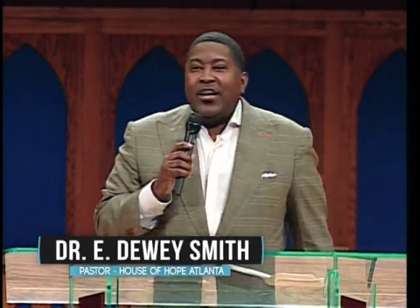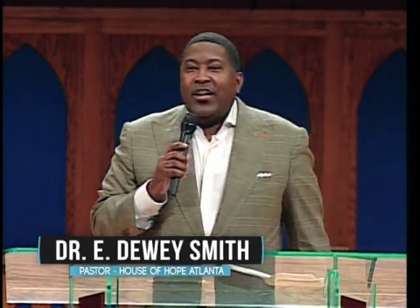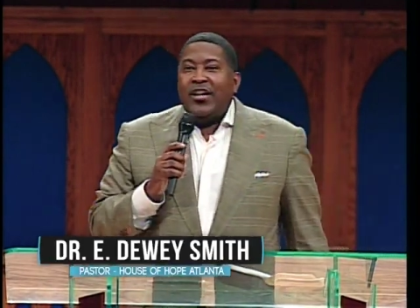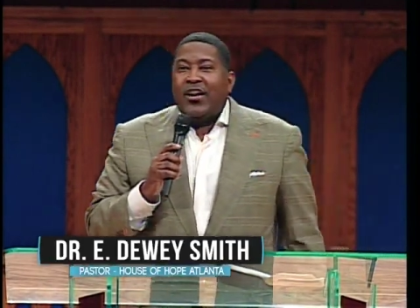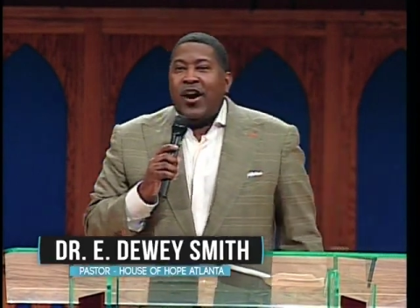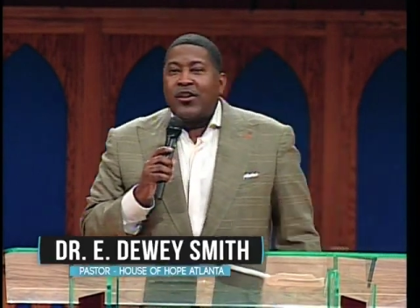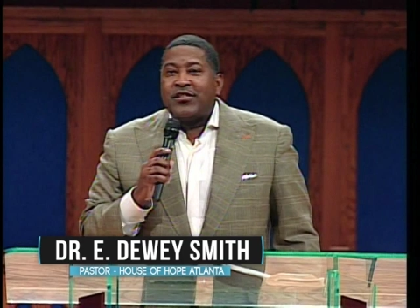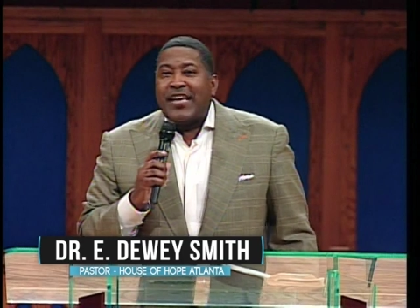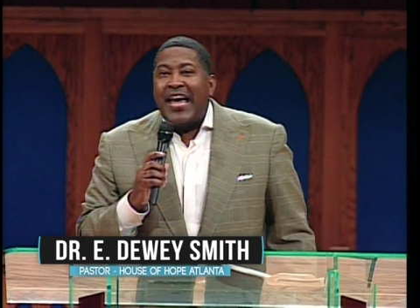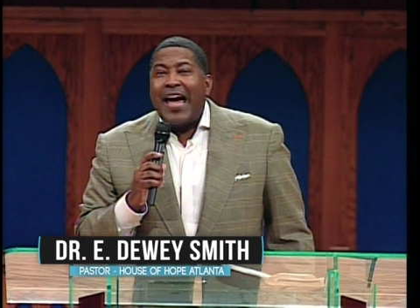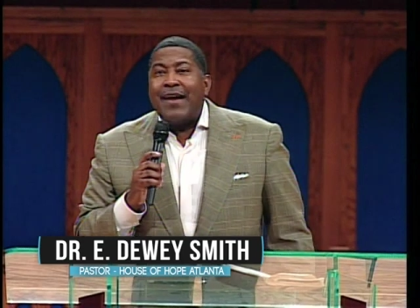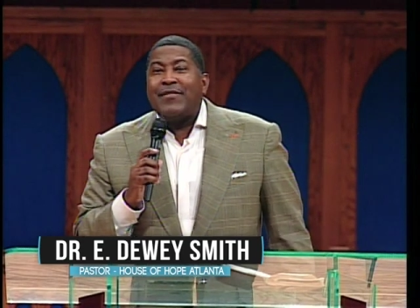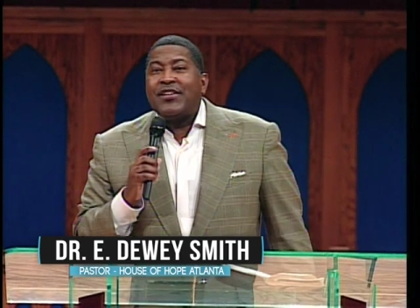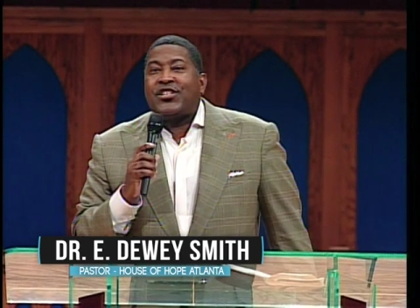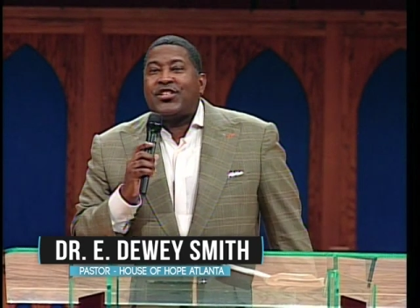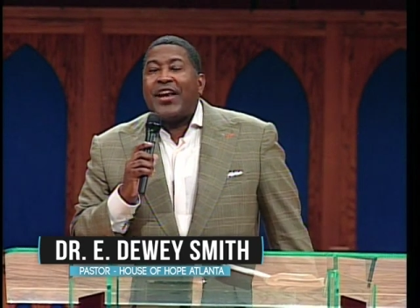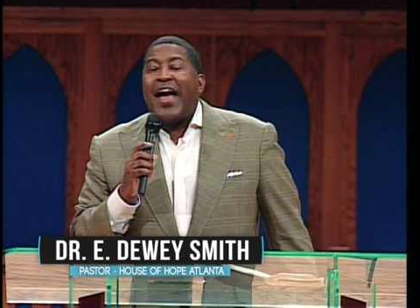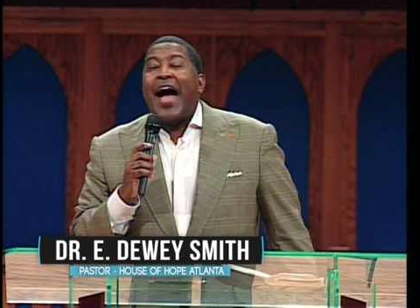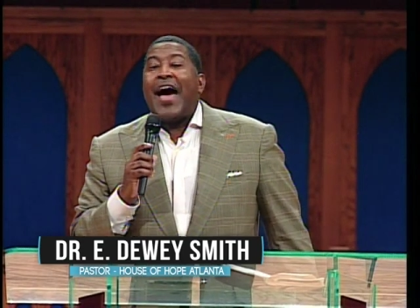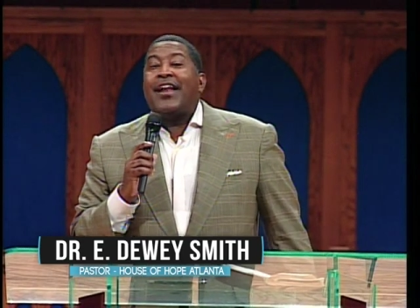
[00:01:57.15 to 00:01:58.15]
Because every
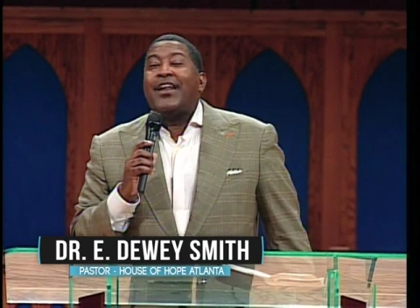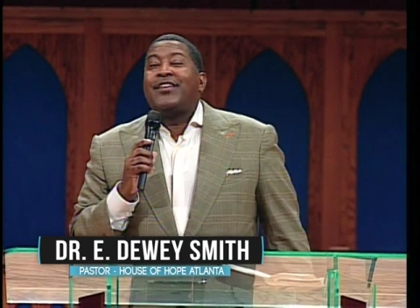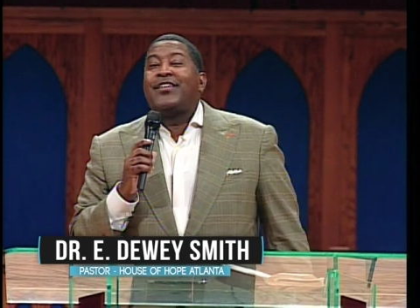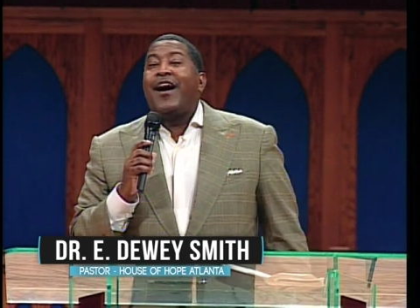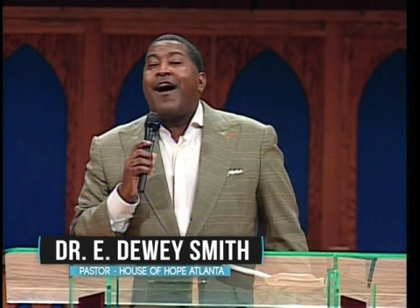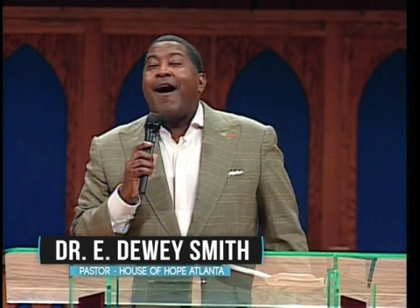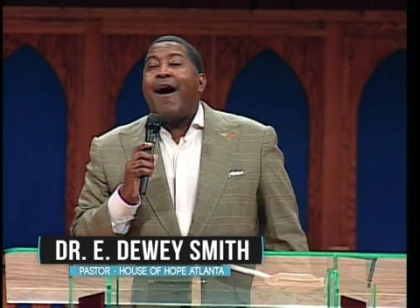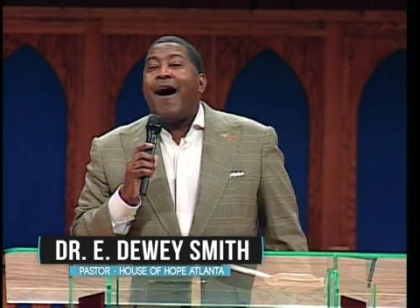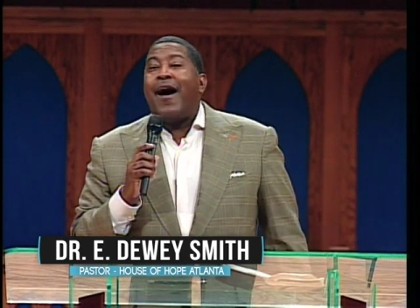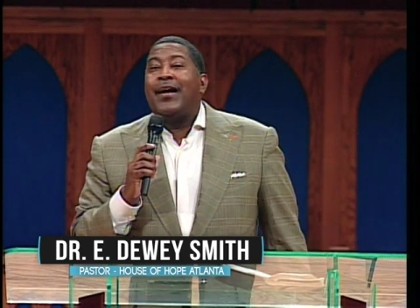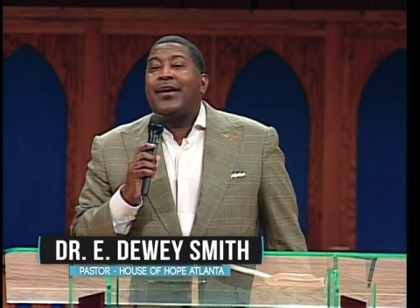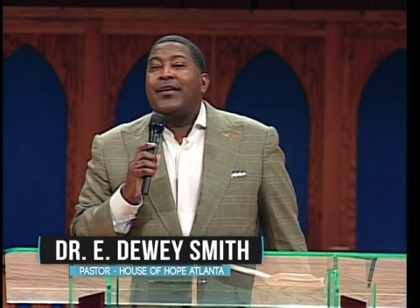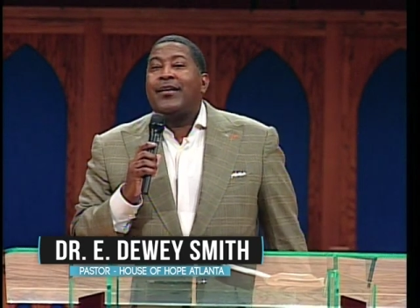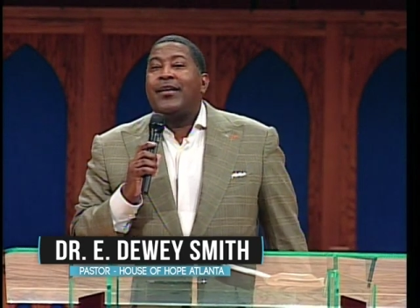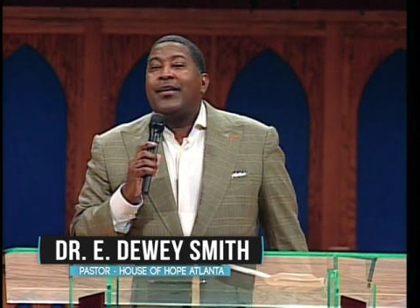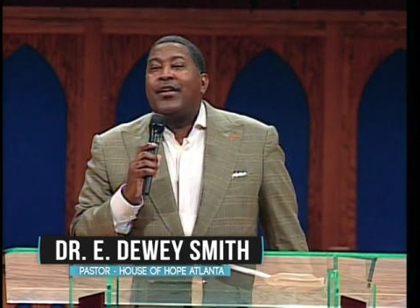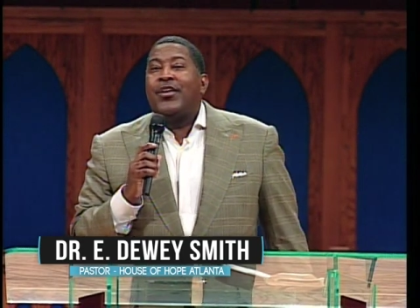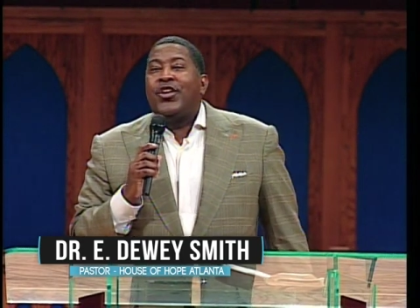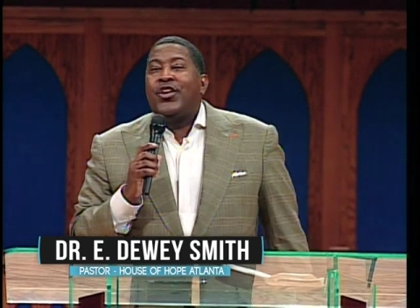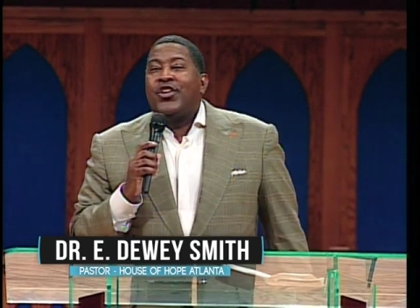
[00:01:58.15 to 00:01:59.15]
child of God,
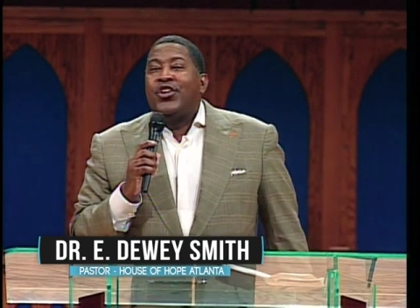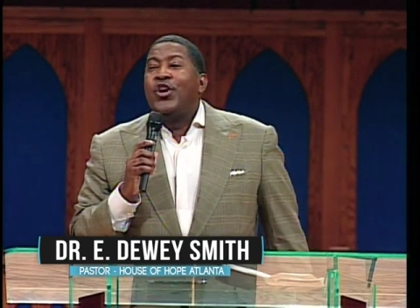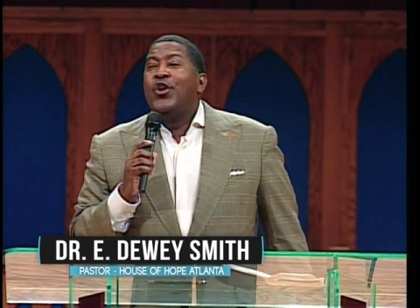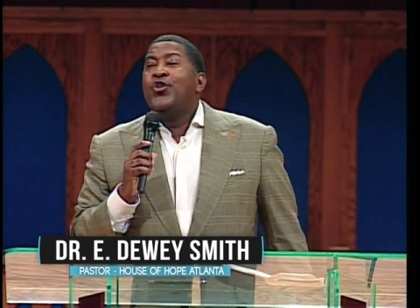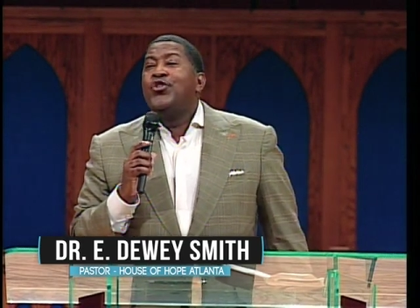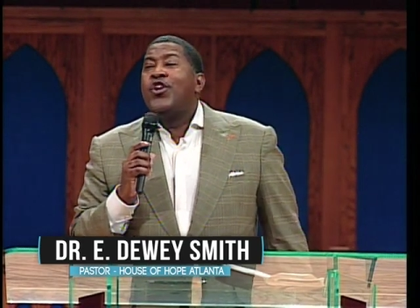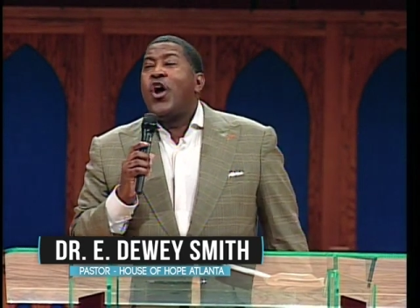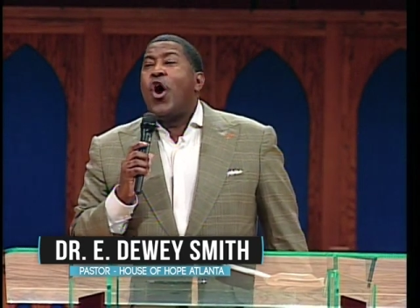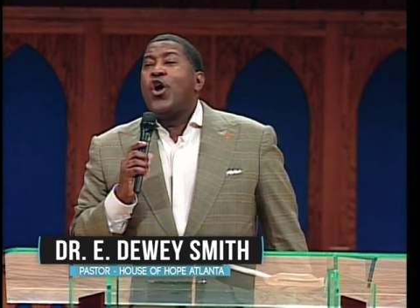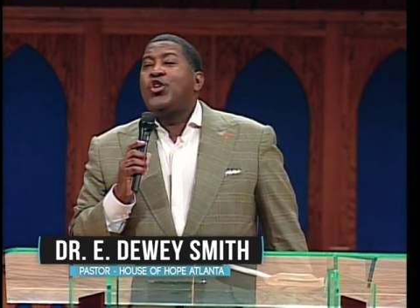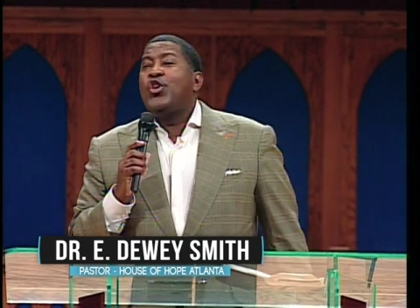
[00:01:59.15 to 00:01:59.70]
you know